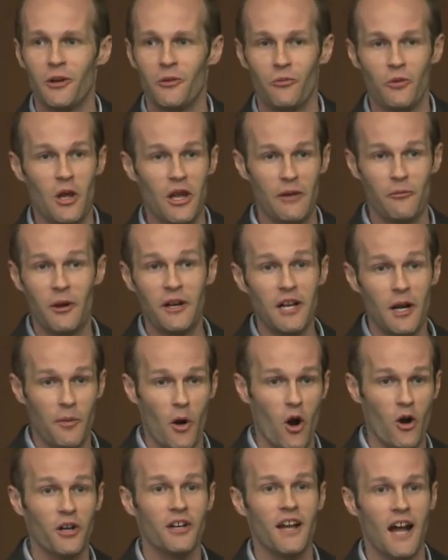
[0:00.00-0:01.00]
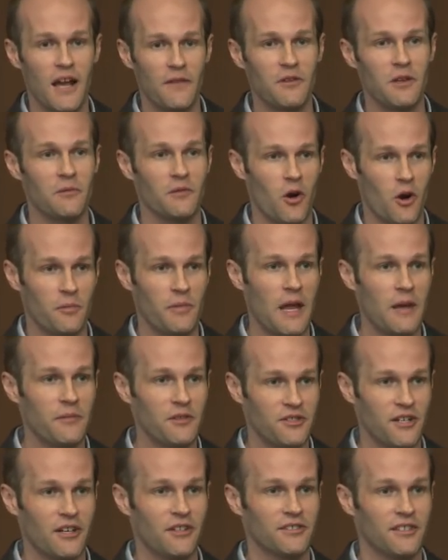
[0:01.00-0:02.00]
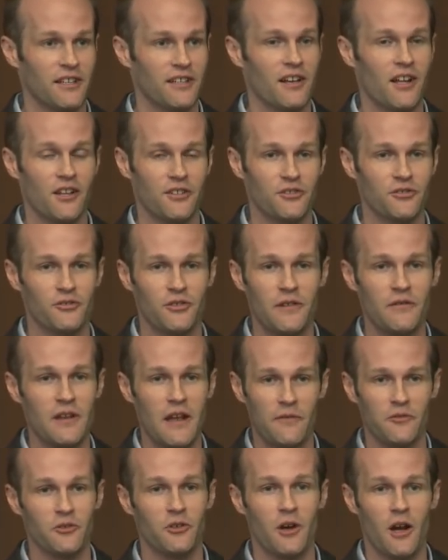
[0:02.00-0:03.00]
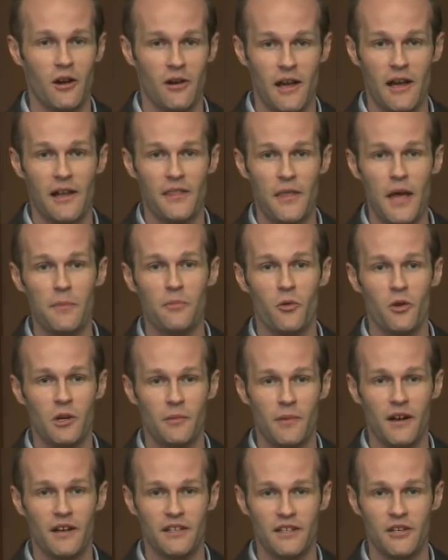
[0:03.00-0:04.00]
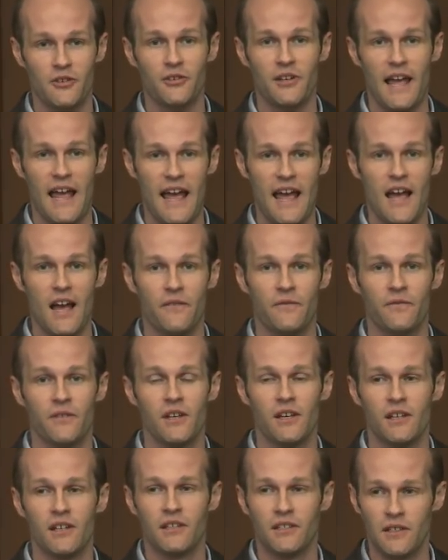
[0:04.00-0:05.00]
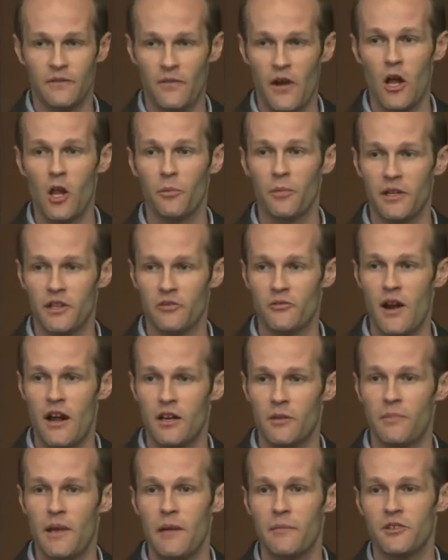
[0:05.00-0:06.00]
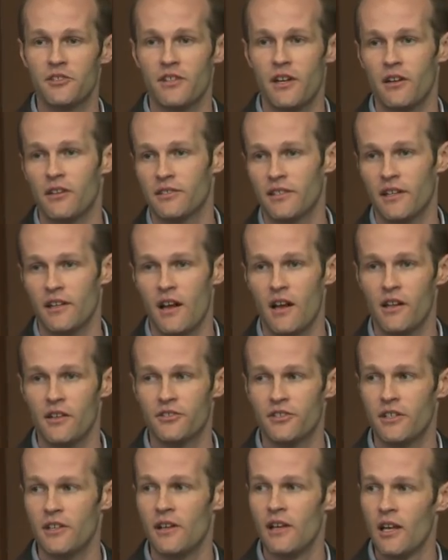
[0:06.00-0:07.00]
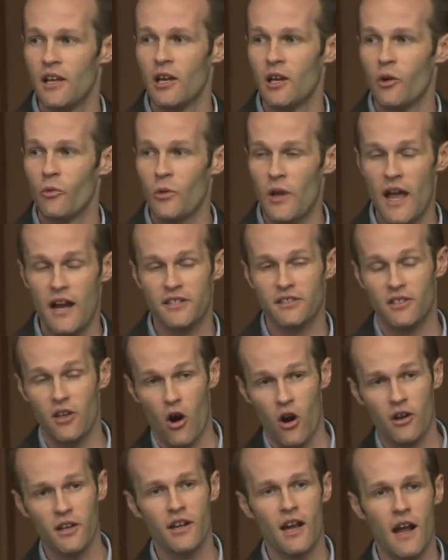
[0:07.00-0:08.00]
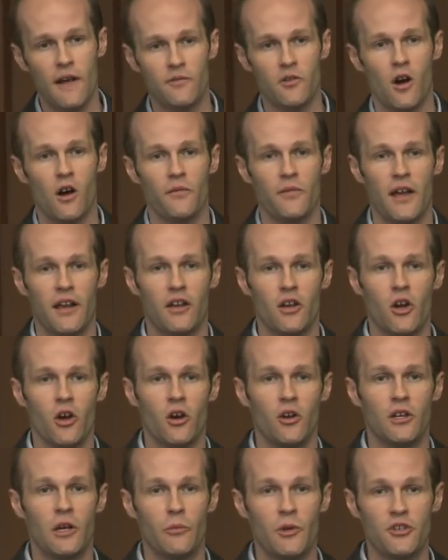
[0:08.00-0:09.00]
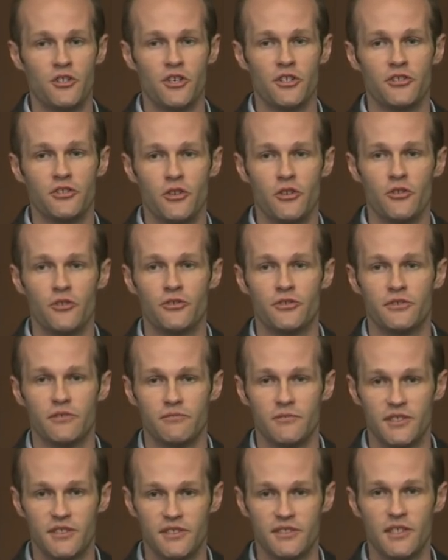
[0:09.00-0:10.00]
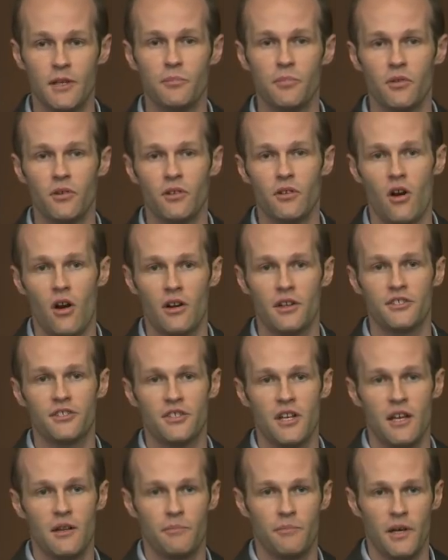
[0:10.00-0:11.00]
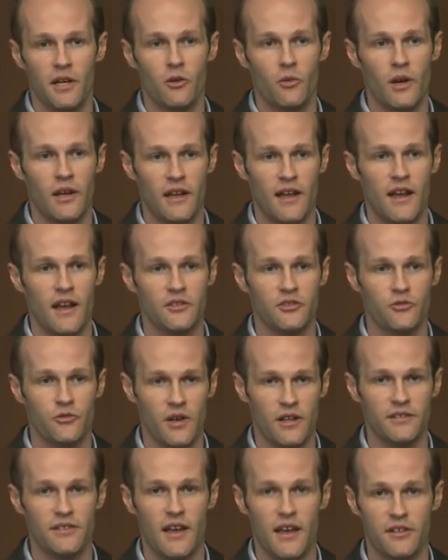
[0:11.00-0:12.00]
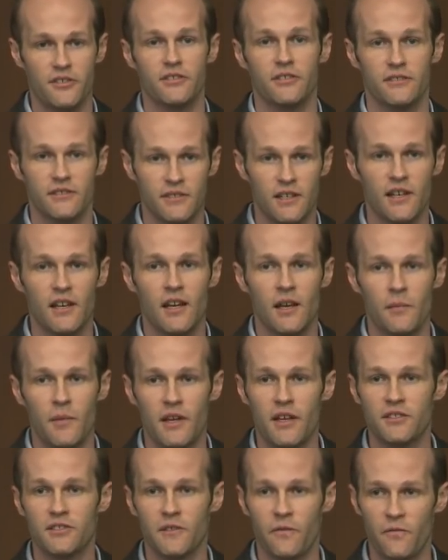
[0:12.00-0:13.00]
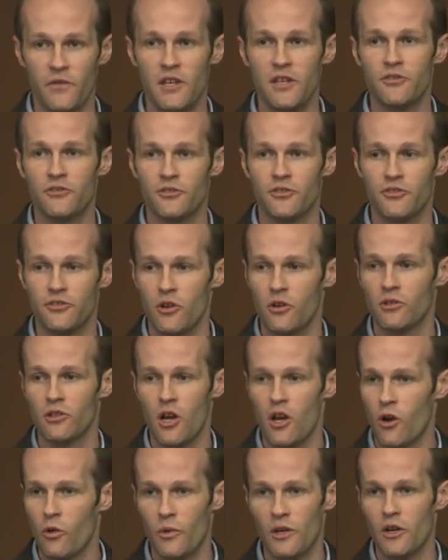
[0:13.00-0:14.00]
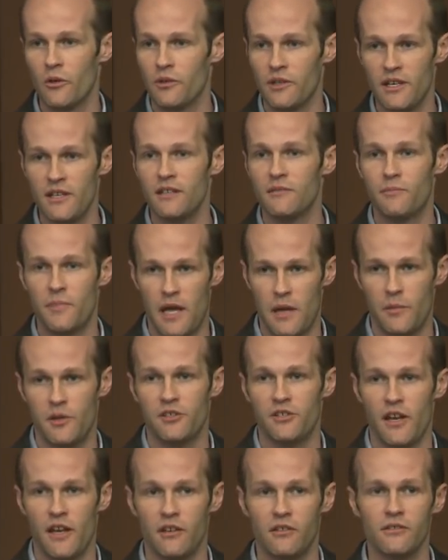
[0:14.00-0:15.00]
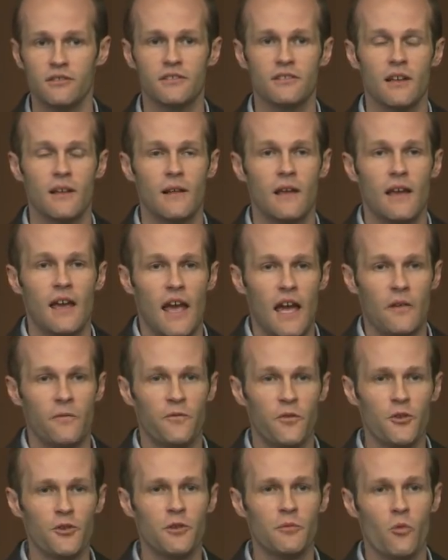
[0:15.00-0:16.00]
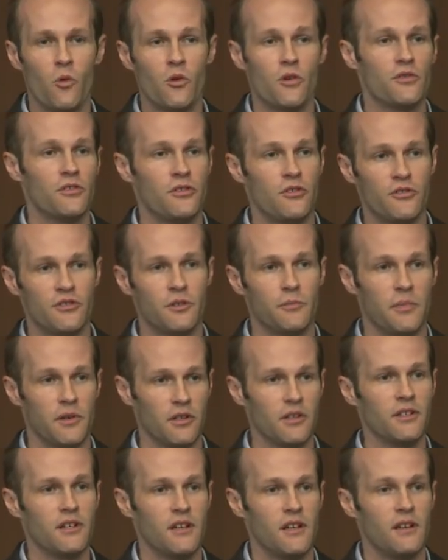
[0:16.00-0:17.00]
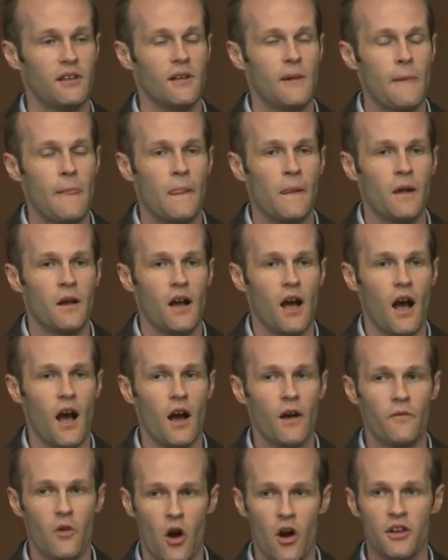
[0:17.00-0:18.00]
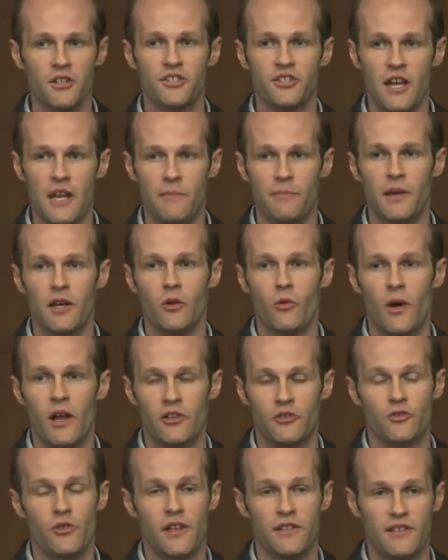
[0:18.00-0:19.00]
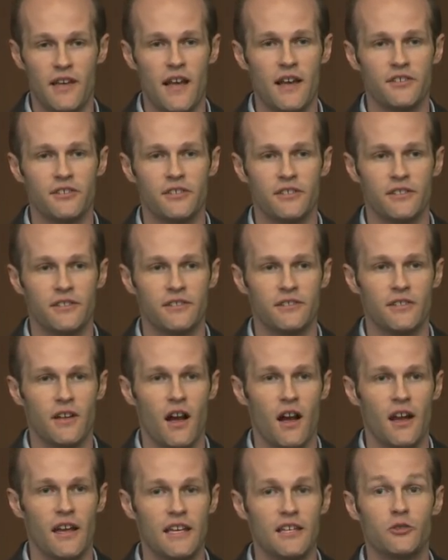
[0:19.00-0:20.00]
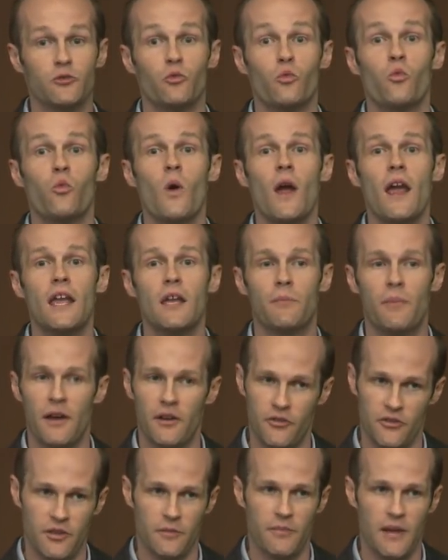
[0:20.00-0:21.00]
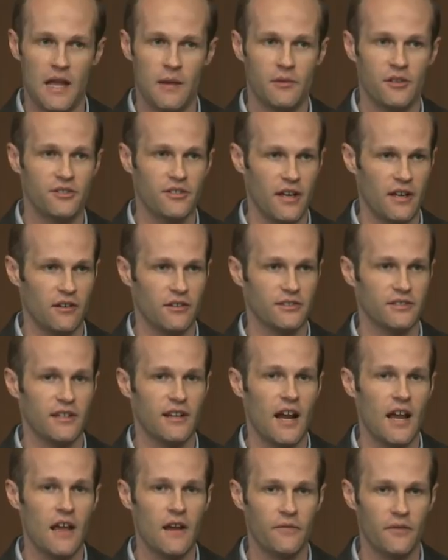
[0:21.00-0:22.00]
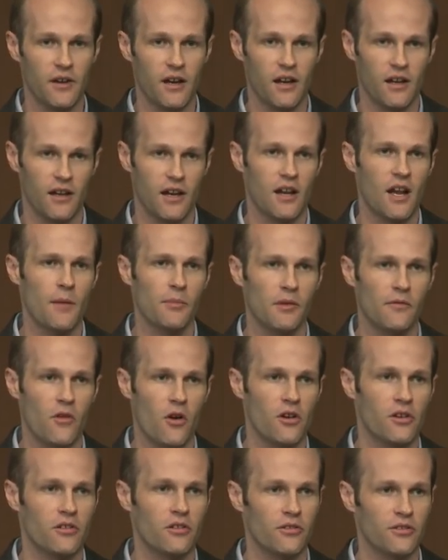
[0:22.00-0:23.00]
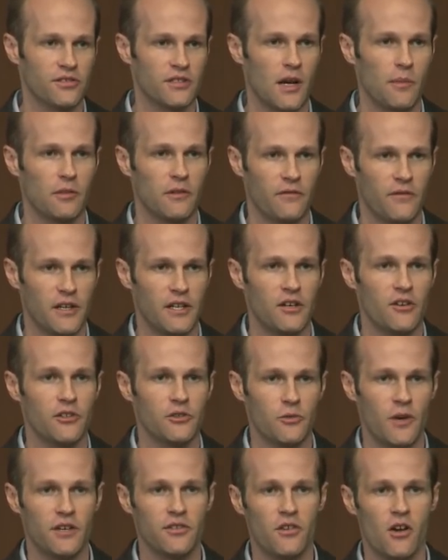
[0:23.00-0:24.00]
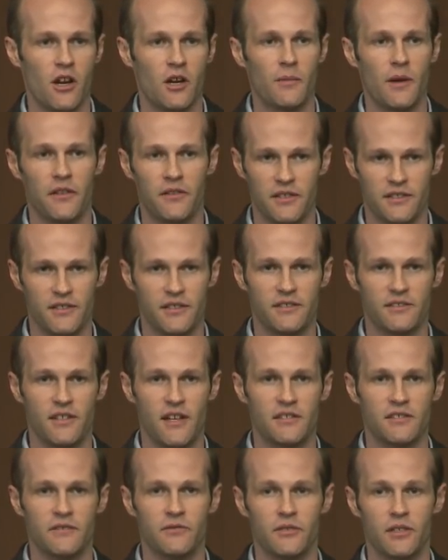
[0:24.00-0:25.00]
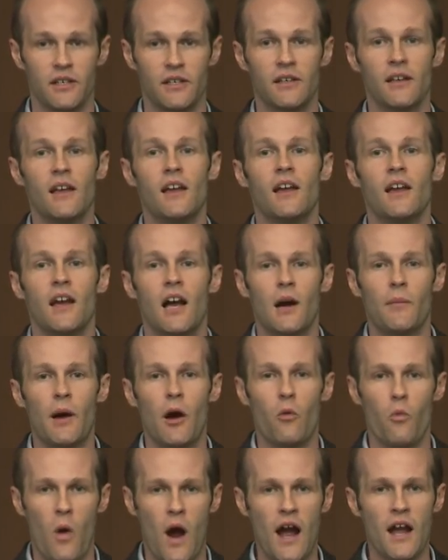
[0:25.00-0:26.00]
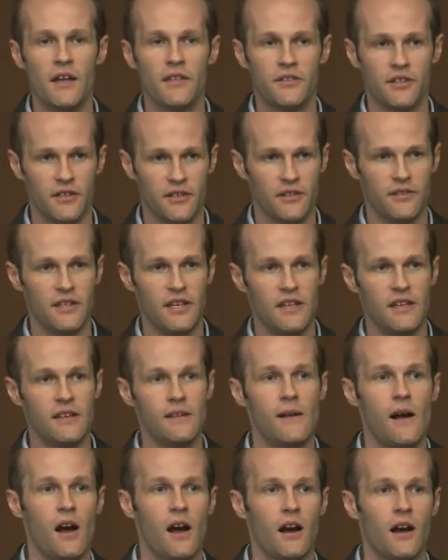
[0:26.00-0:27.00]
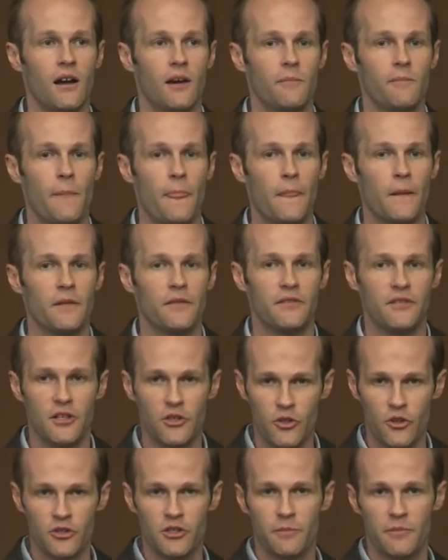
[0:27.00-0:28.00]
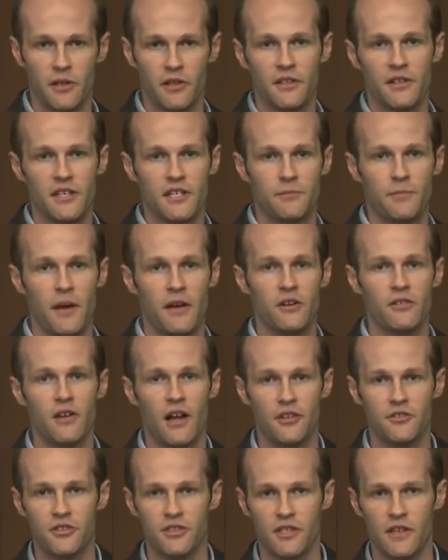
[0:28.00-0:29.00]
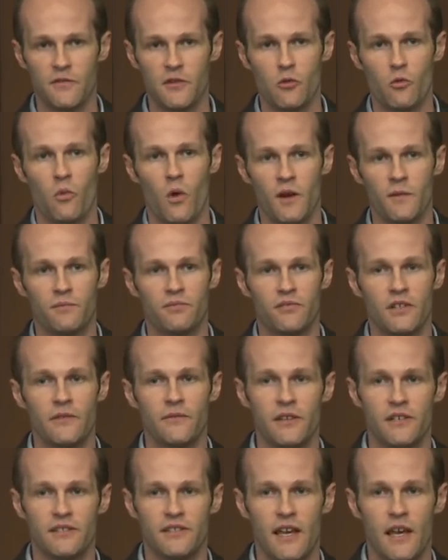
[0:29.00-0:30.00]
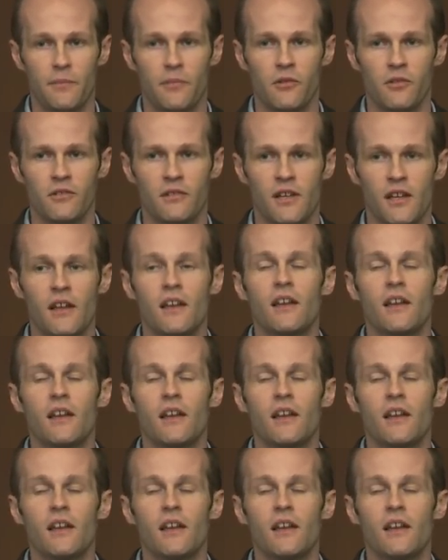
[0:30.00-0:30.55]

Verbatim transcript: We, we ended up archiving our payment channel technology. So even after, at that point, about a year and a half developing the routed payment channel technology, we actually archived all of that code and we just used simple on chain Bitcoin Cash transactions because the fees are so low, we don't need payment channels. And furthermore, the usability of on chain Bitcoin transactions uh, is way better than payment channels. And I have uh, a couple of articles, a couple of videos where I talk about this extensively about why the, the, uh, the usability is better. I'll just give you one brief example.